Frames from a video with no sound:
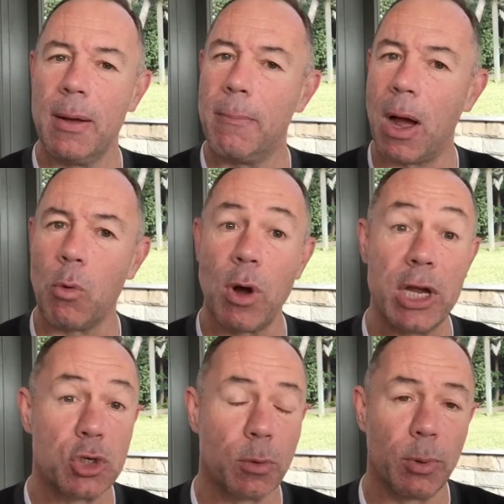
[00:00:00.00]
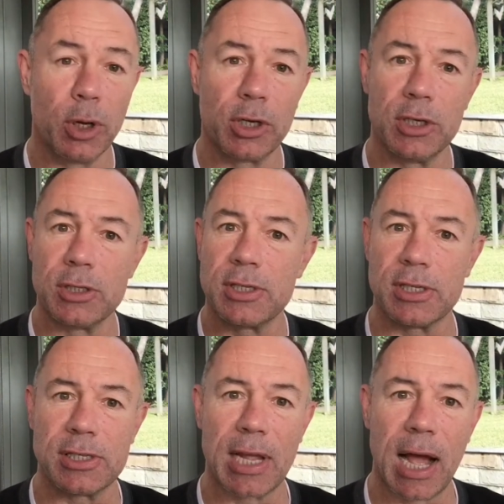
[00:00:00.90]
But Rachel Perkins,
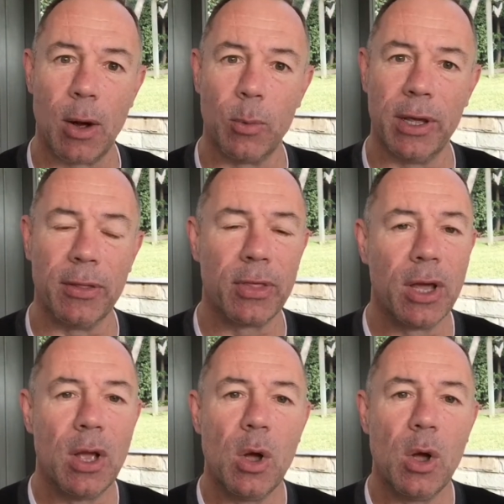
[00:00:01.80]
to start with,